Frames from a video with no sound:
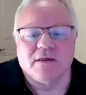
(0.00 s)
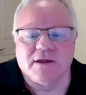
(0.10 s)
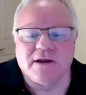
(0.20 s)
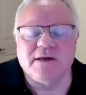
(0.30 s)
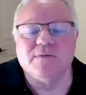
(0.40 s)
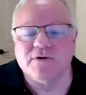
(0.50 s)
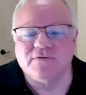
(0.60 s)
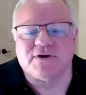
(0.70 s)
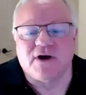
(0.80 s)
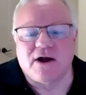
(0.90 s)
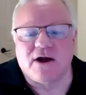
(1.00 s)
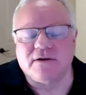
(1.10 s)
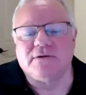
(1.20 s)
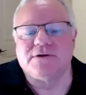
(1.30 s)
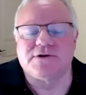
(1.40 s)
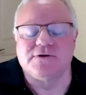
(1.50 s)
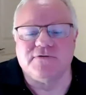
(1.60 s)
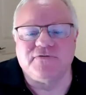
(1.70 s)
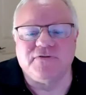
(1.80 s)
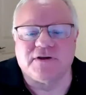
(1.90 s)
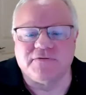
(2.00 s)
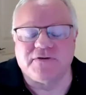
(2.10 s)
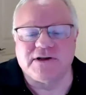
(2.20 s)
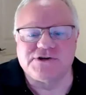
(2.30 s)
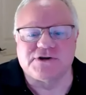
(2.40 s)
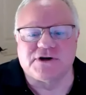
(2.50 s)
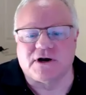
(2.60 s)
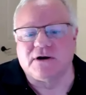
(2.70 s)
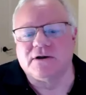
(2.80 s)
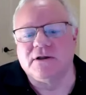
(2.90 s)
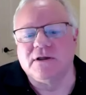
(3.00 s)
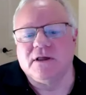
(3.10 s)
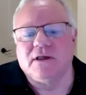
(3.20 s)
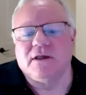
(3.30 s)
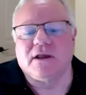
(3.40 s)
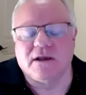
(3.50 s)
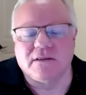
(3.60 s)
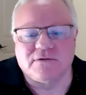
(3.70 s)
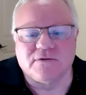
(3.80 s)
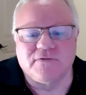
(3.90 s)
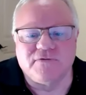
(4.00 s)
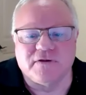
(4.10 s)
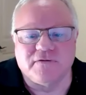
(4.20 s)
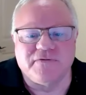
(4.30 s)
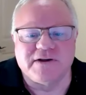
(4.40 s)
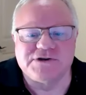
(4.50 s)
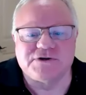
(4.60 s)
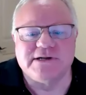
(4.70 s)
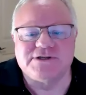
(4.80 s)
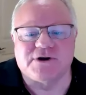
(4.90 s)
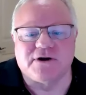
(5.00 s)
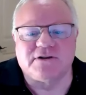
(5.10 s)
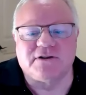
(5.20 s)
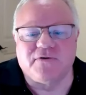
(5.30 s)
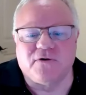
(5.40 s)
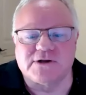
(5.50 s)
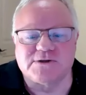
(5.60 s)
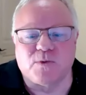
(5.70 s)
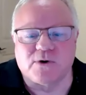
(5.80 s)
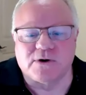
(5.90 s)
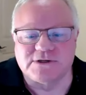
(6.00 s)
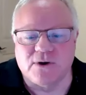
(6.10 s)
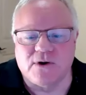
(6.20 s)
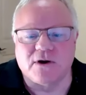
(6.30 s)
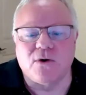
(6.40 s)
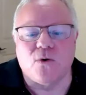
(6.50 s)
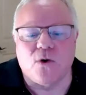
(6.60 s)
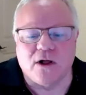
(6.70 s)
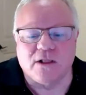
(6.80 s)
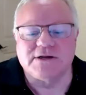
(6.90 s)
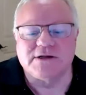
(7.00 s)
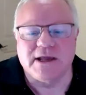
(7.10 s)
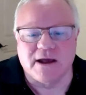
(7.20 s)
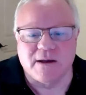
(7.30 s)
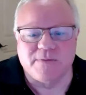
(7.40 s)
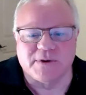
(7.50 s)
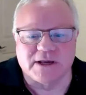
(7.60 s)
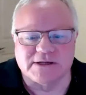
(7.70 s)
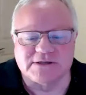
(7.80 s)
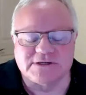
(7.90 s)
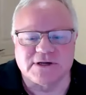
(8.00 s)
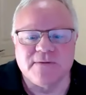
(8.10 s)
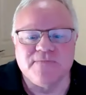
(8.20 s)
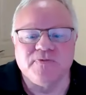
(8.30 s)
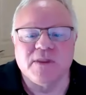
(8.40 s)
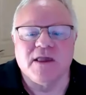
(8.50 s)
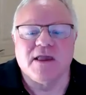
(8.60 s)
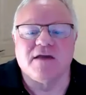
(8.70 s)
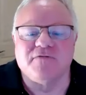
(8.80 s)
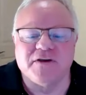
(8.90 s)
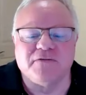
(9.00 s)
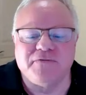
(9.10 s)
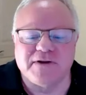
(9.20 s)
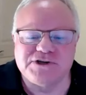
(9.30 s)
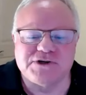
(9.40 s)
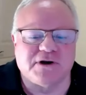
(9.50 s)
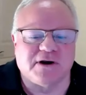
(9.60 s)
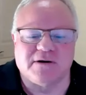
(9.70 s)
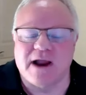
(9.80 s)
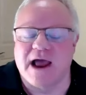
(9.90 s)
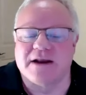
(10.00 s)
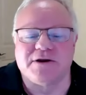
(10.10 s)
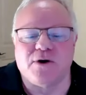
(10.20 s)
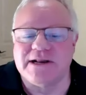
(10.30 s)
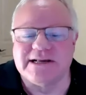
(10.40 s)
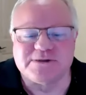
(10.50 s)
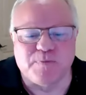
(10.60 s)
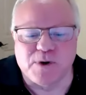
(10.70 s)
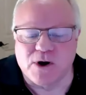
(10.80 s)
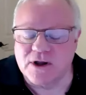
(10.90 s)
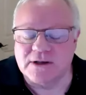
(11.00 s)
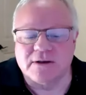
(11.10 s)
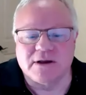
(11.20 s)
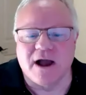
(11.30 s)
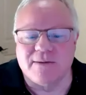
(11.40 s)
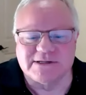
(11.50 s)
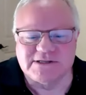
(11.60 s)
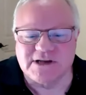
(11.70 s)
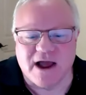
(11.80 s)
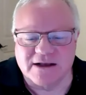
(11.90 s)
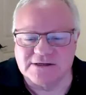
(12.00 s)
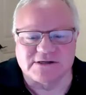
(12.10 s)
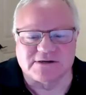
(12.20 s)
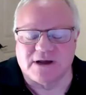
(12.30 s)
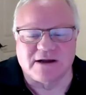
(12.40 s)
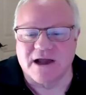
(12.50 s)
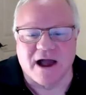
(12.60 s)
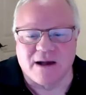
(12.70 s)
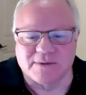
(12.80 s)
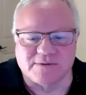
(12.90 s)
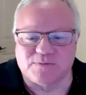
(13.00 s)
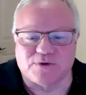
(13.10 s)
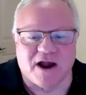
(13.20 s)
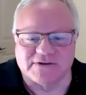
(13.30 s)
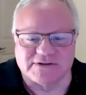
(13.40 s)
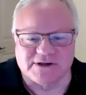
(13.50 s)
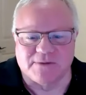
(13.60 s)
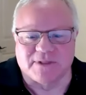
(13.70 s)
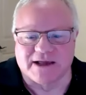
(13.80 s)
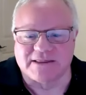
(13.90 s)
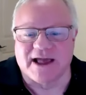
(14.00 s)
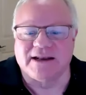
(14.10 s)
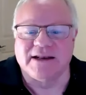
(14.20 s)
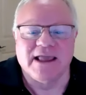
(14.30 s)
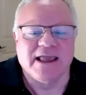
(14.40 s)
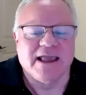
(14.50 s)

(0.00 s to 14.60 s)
Then he moved on to Phil Fisher. And through Phil Fisher, he started to focus more so on quality companies. And Phil Fisher, I don't know, in his book, Common Stocks and Uncommon Profits, something like that,